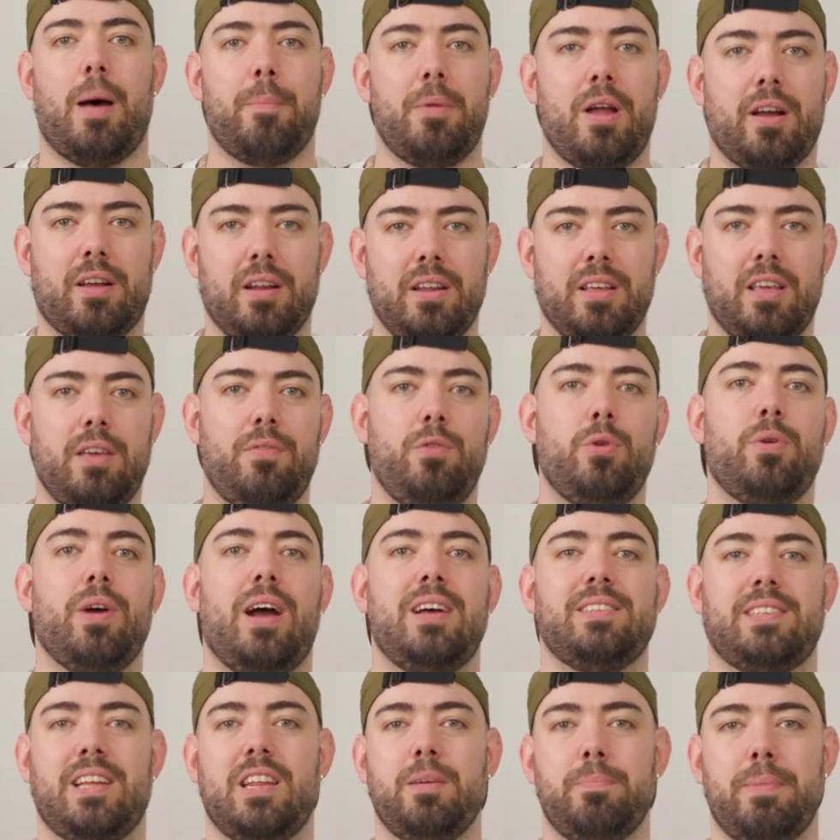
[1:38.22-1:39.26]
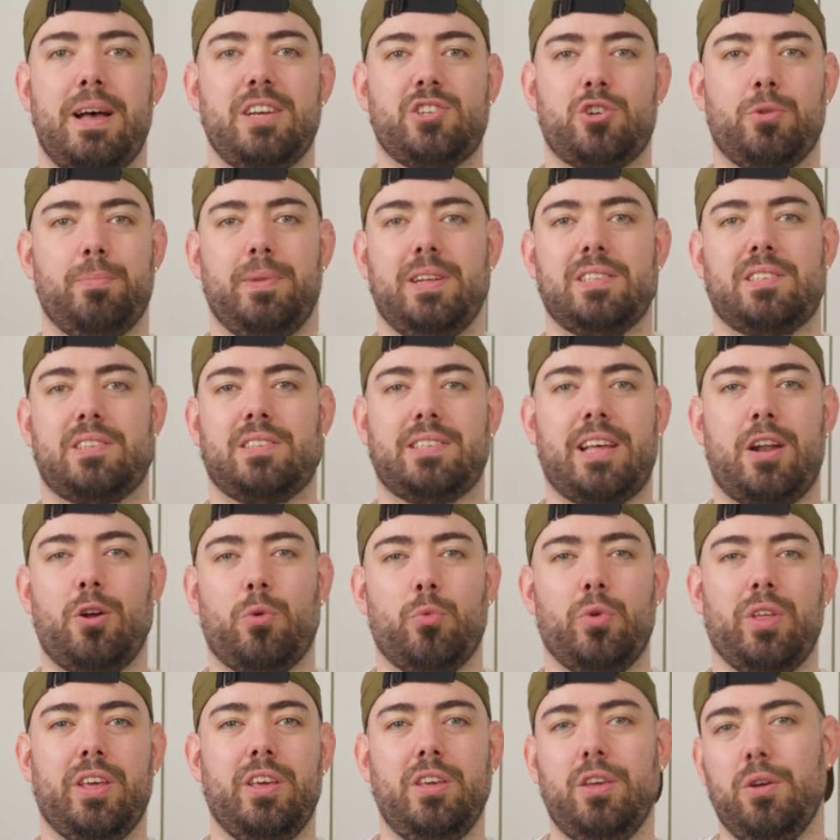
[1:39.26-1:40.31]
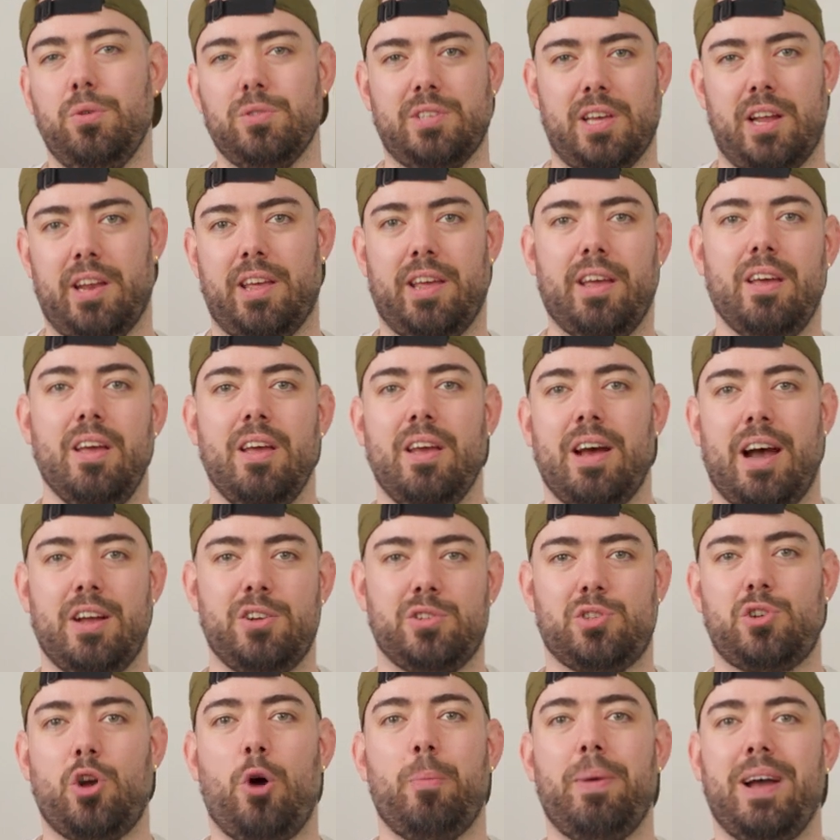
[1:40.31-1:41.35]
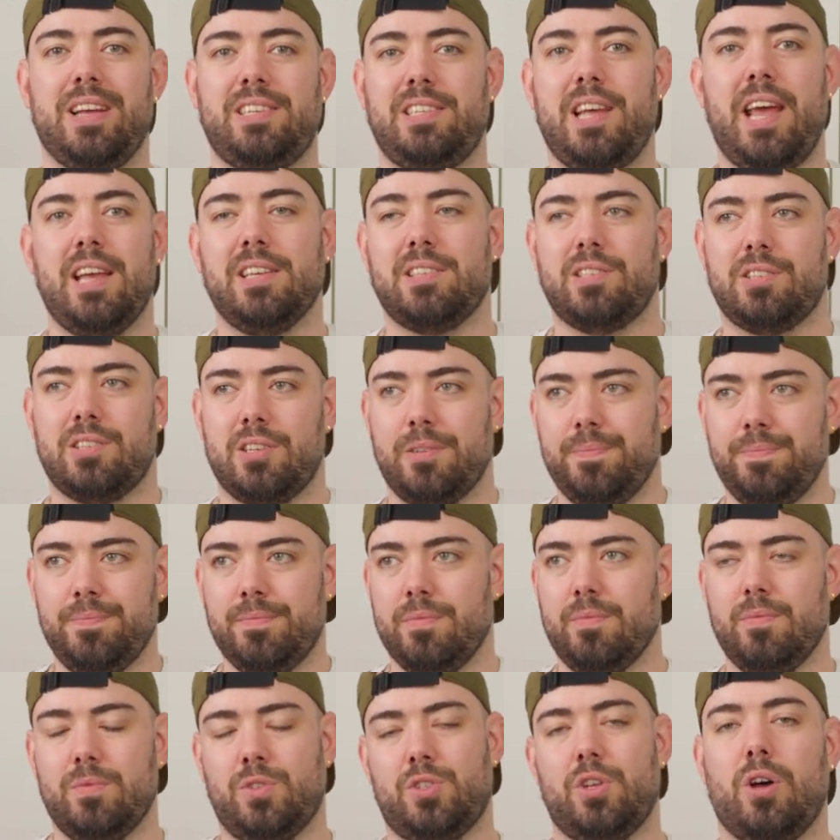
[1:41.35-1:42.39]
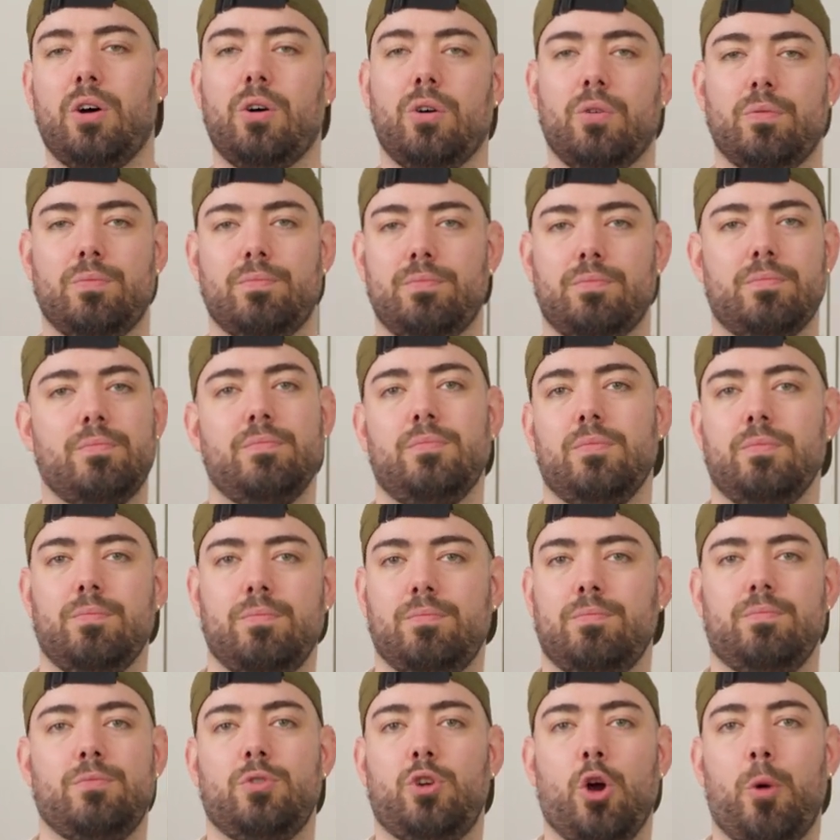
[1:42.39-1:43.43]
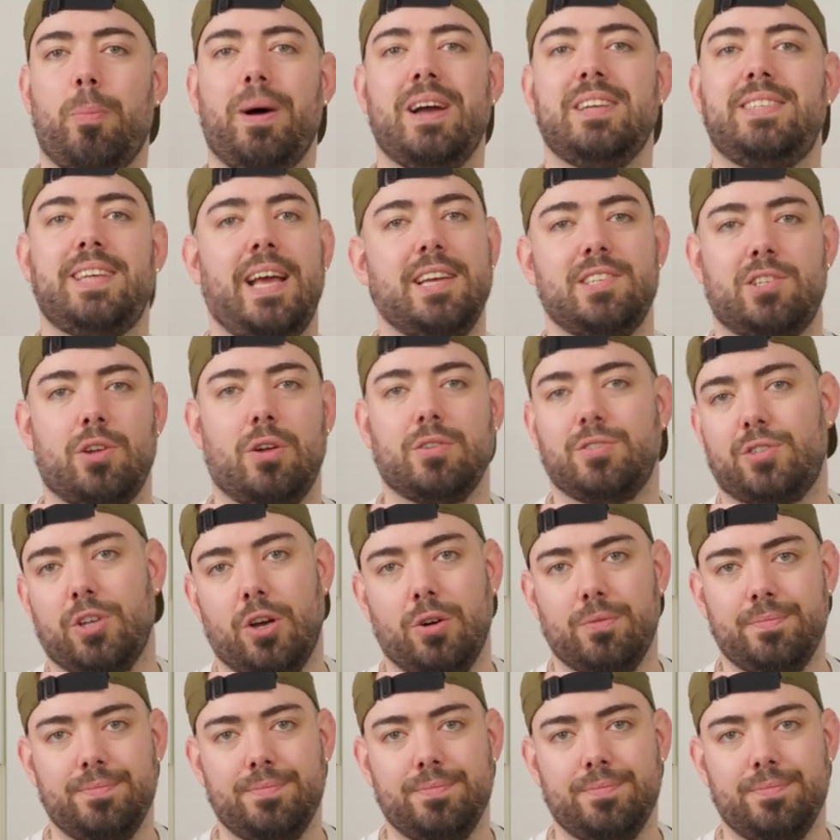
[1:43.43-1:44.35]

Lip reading: I'm not gonna give you guys any measurements because I don't really use any. I just go by taste. So go by taste also.